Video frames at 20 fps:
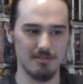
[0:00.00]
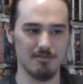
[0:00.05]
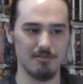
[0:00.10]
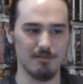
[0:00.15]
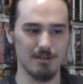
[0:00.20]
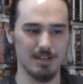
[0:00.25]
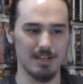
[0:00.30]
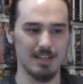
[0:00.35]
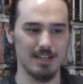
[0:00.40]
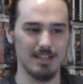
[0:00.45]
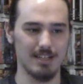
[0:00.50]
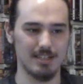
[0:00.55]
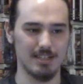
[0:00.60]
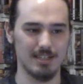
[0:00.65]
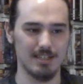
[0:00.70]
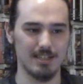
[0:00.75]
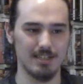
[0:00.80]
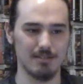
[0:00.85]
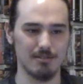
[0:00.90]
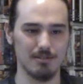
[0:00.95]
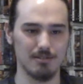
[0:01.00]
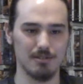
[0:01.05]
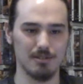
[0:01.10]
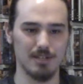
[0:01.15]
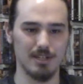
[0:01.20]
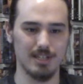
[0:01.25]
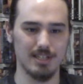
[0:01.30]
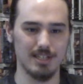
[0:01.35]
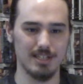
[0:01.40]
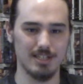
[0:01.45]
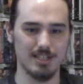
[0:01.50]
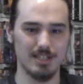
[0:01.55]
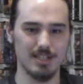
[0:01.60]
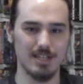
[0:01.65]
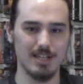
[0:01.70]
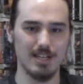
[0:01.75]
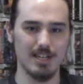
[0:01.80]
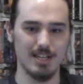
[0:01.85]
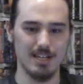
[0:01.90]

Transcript: great anti-hero lines,